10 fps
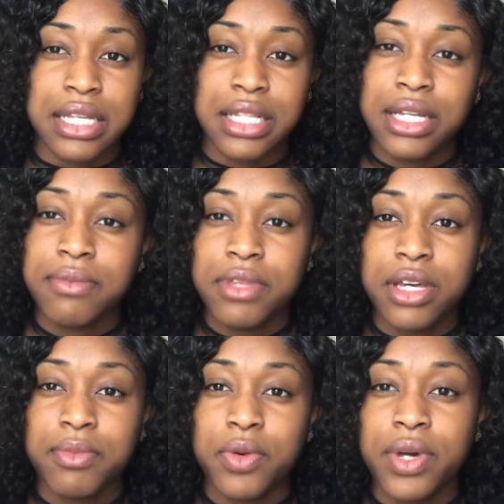to clip
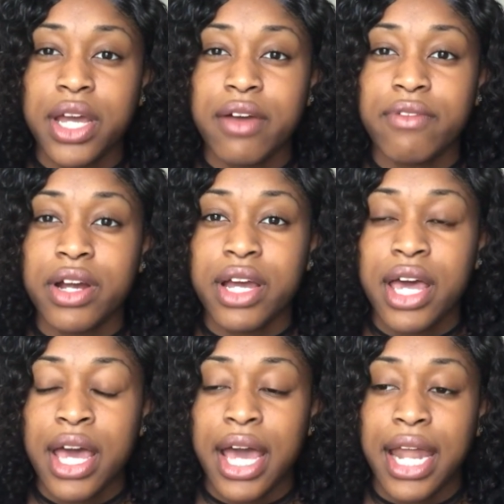them or whatever.
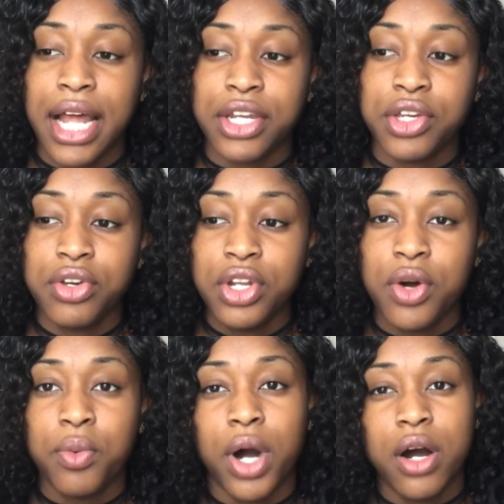And I do
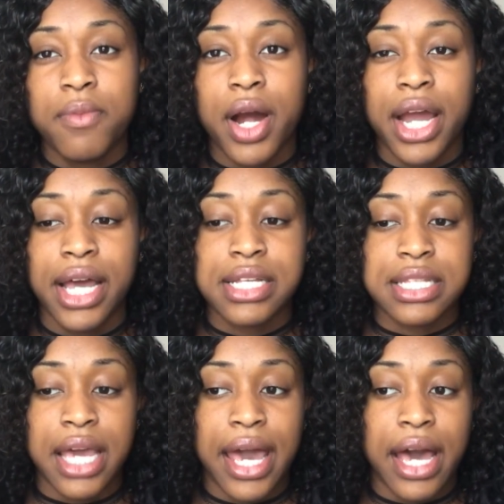know Walmart
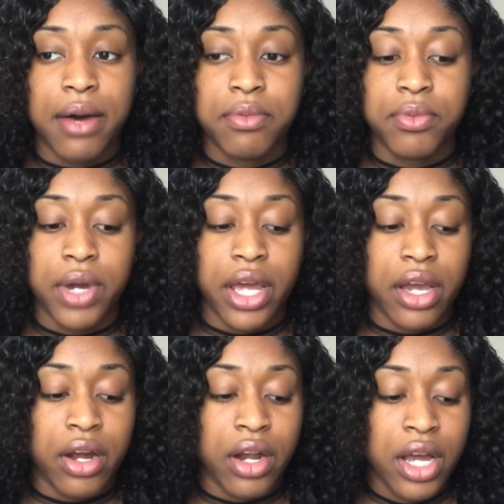has an app
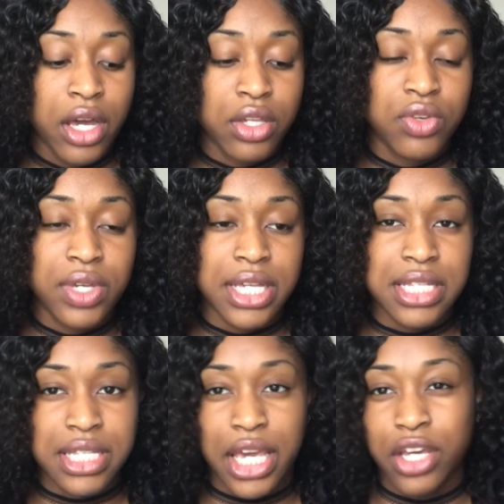where you
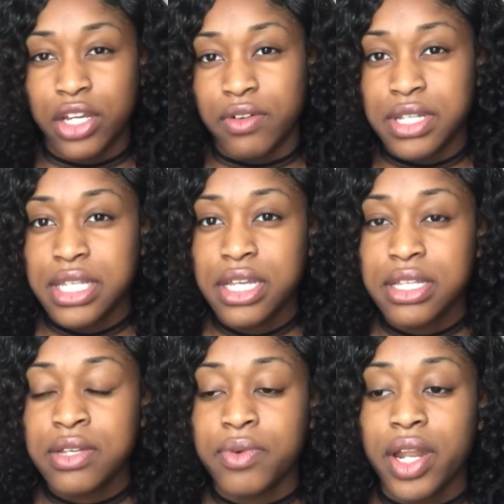can scan your
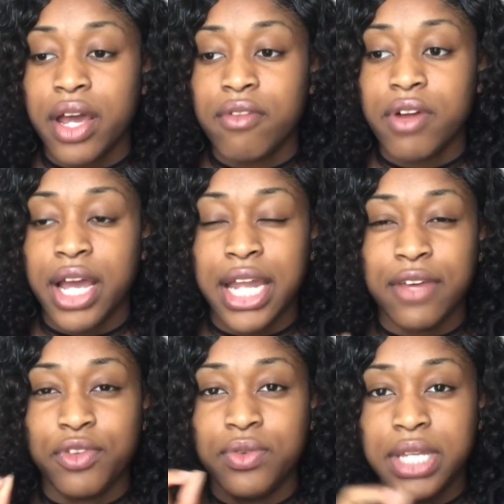receipts or whatever, and
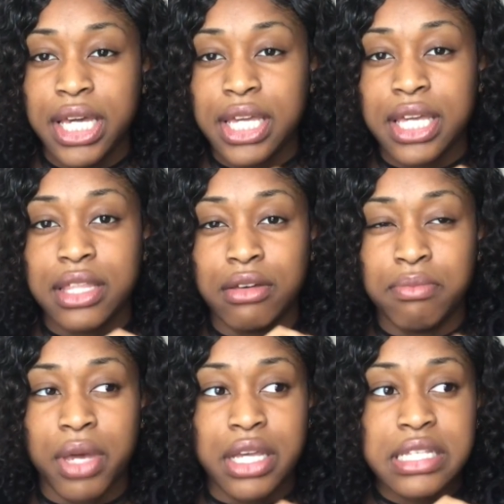if you didn't get the
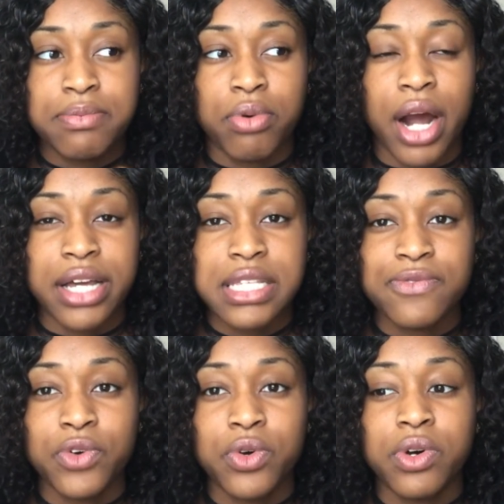best
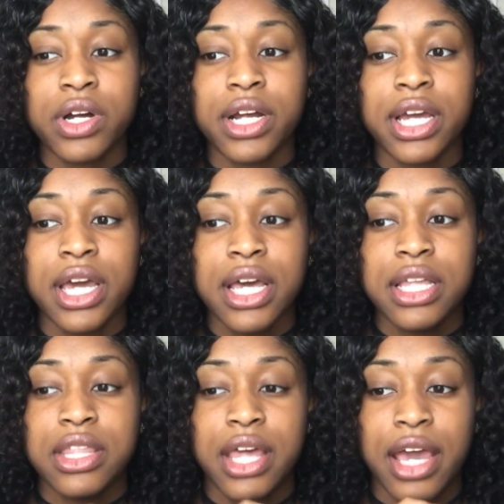price for it,
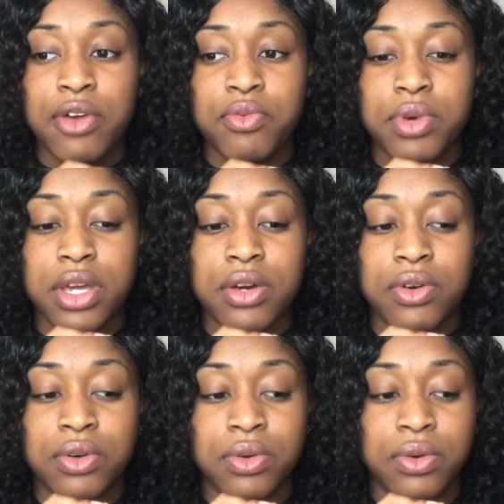they
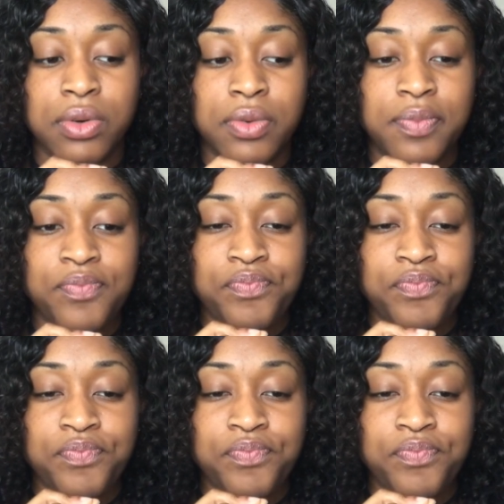will